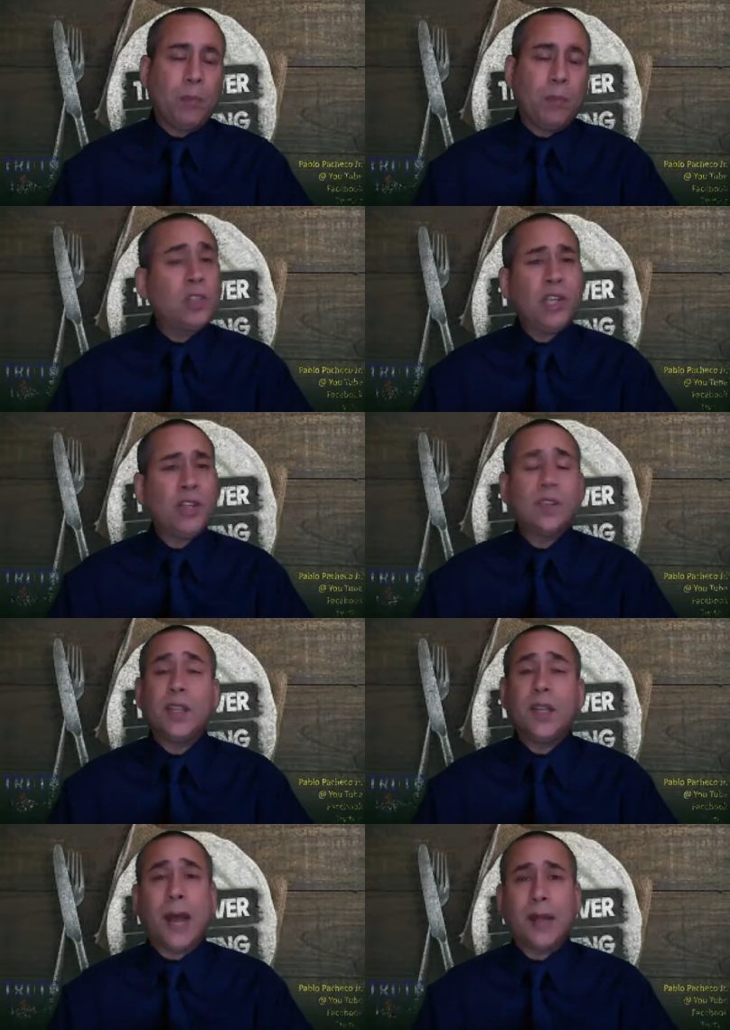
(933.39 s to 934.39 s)
But Jesus
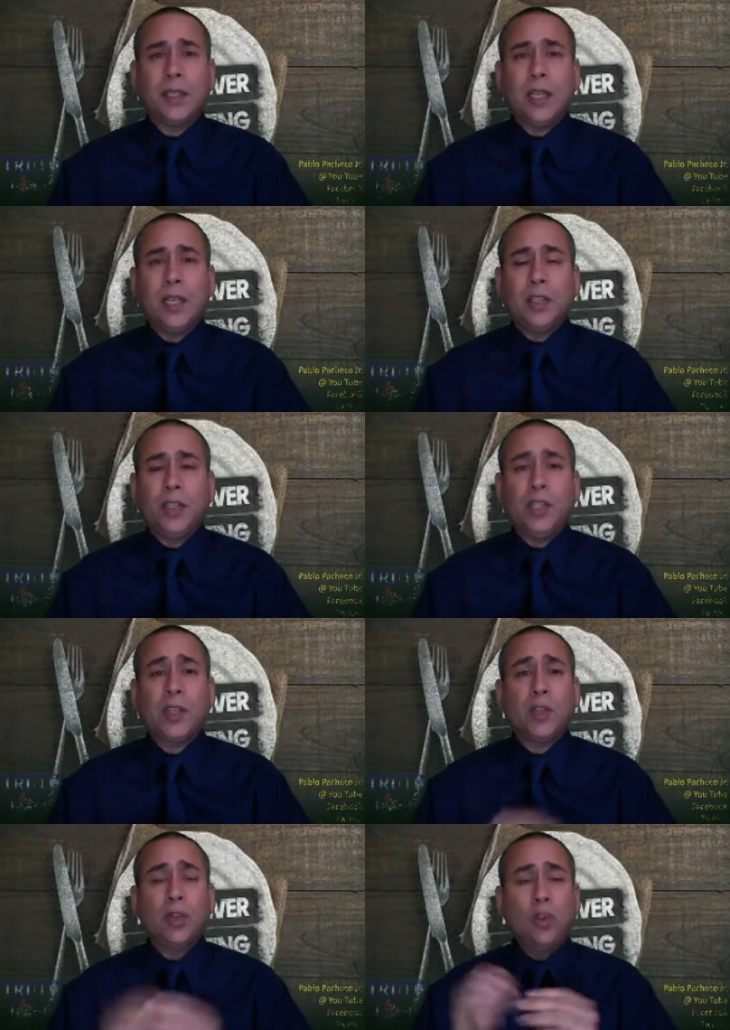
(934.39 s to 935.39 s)
did not.
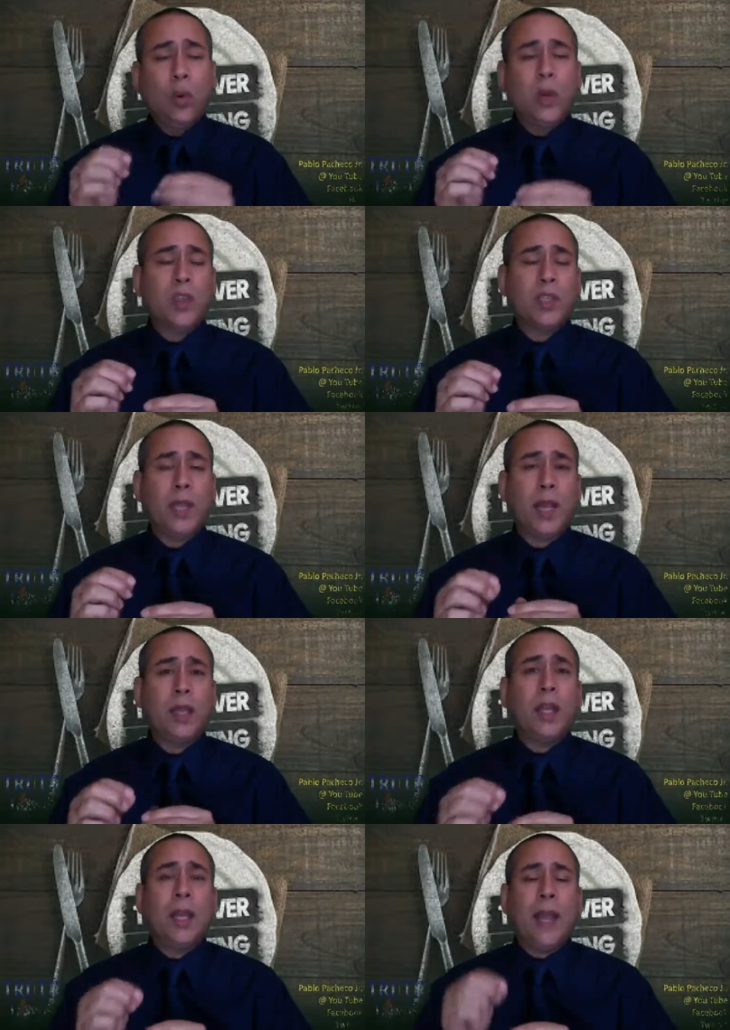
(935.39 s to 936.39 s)
Jesus knew what he was saying,
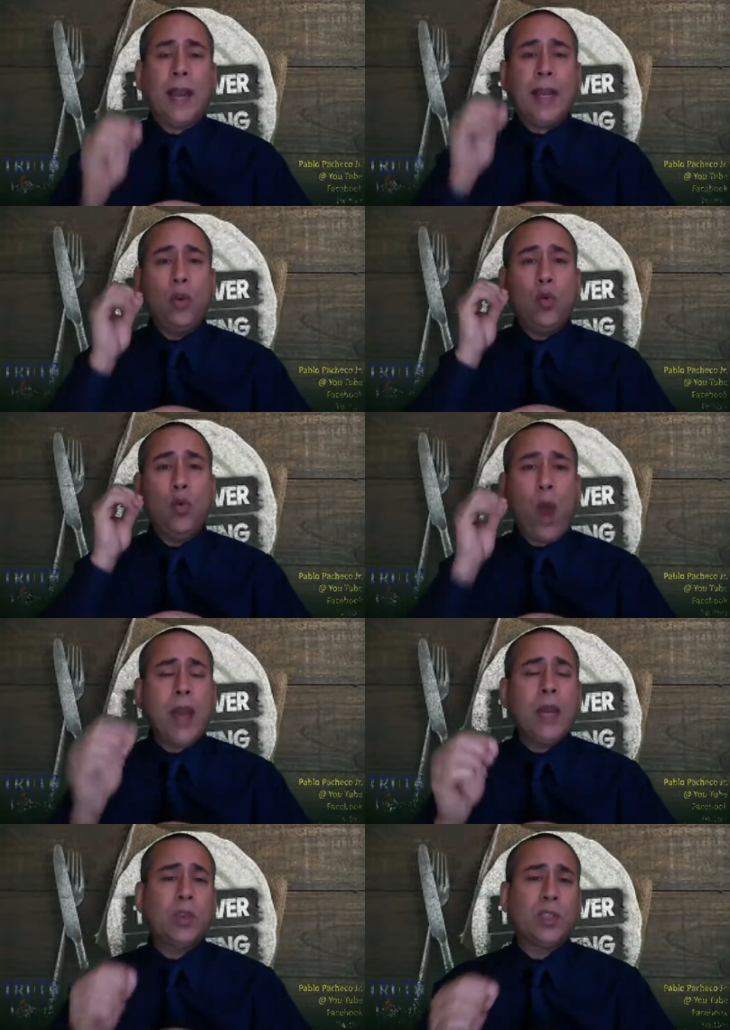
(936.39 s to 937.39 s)
and he knew
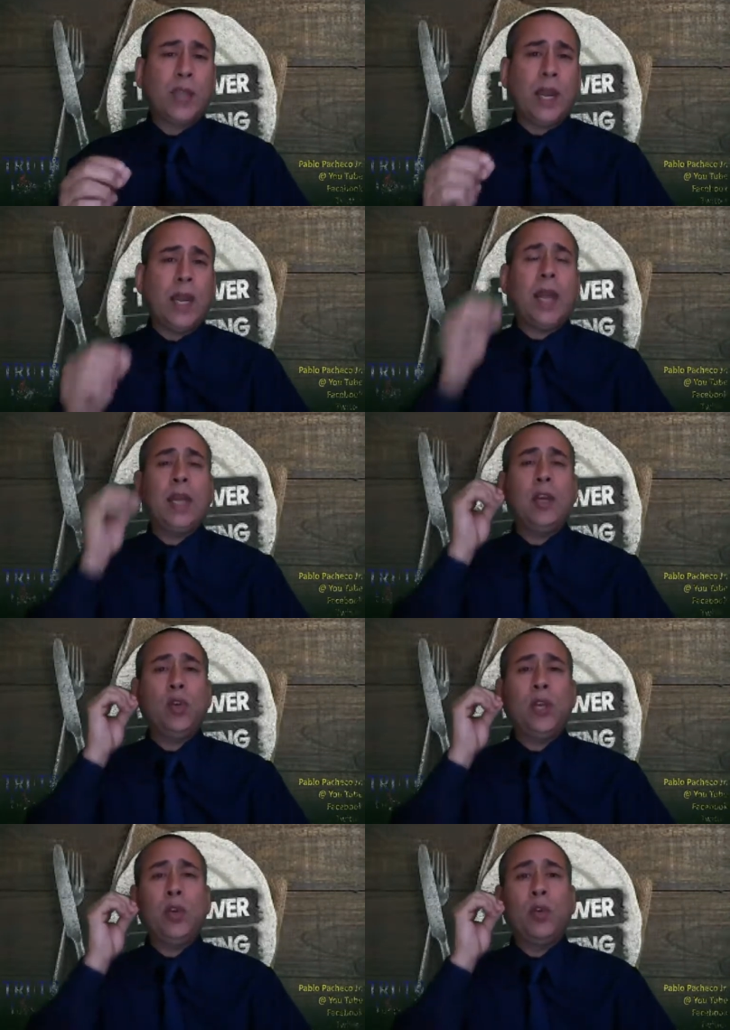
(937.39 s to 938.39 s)
why he was saying it, and he knew,
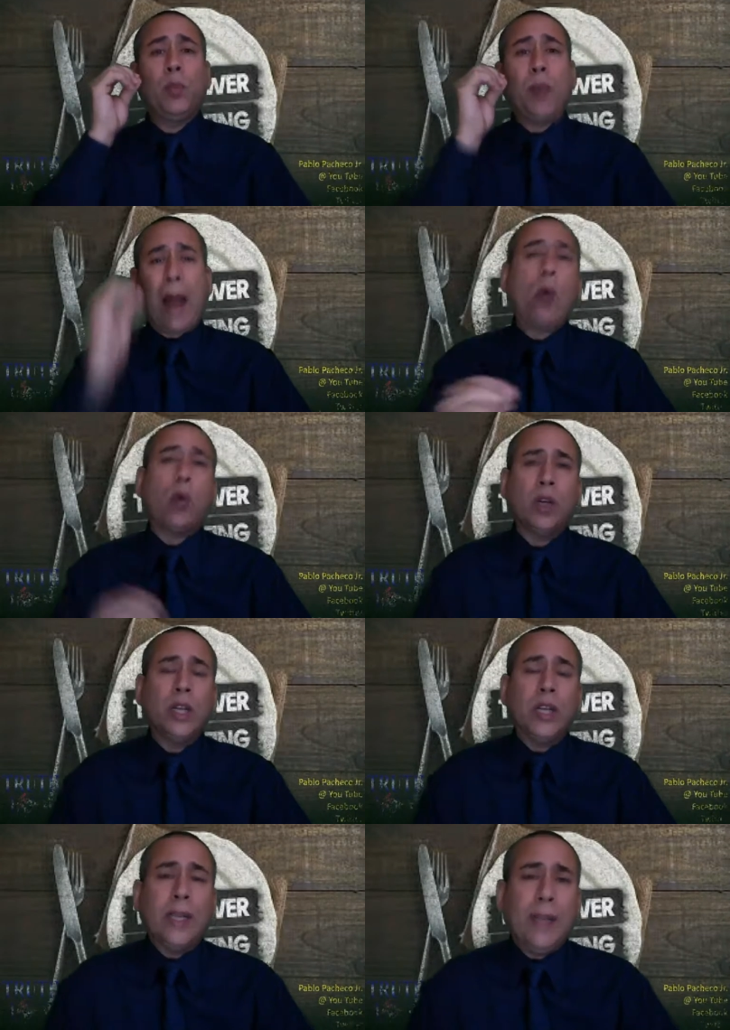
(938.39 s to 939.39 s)
he knew the power
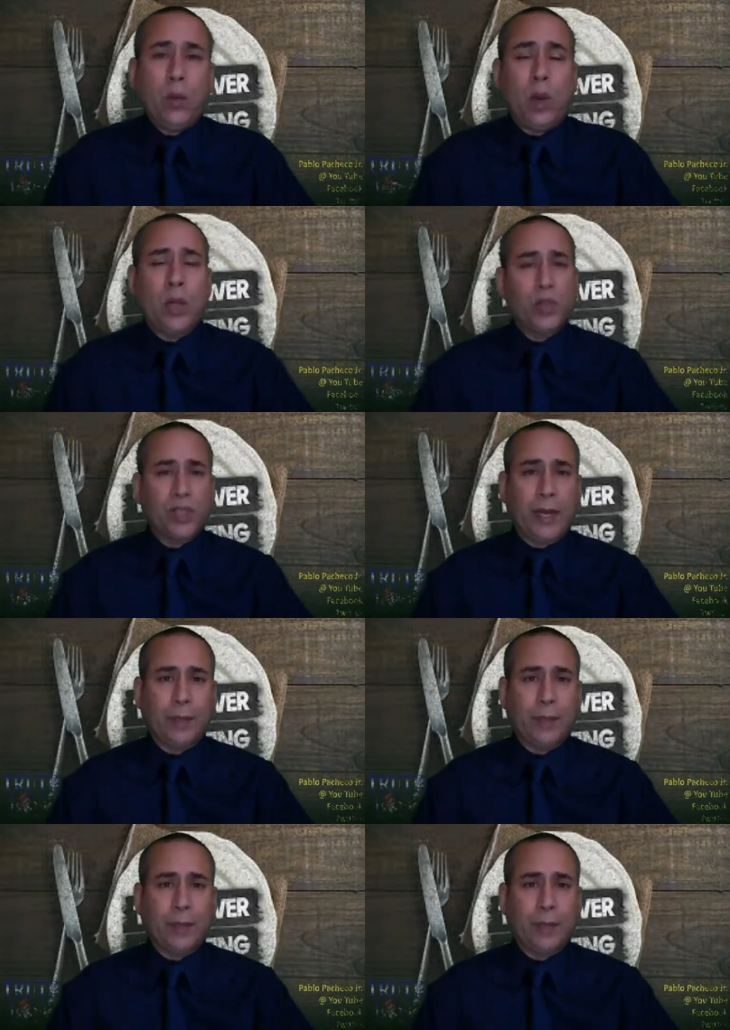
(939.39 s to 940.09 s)
in what he was saying.